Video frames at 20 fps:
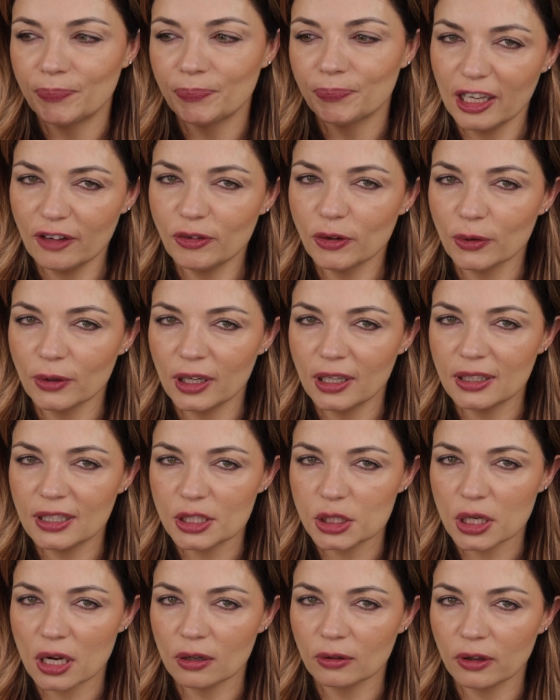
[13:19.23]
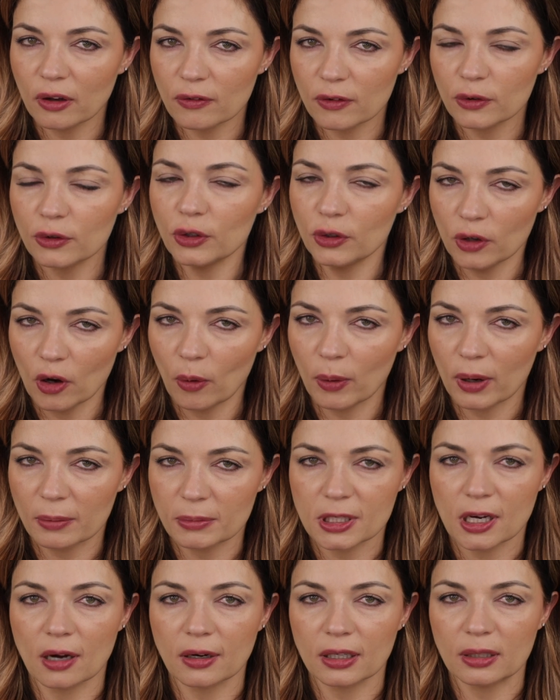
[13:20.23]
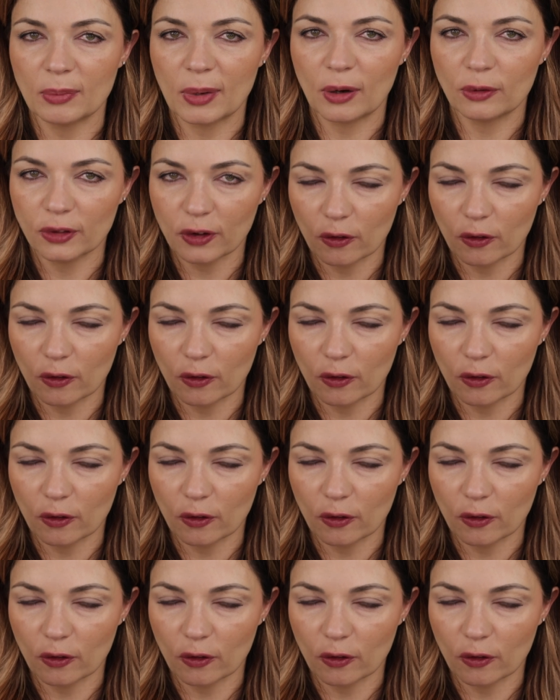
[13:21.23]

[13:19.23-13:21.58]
If you're an indie shadow lover, you know what I'm talking about.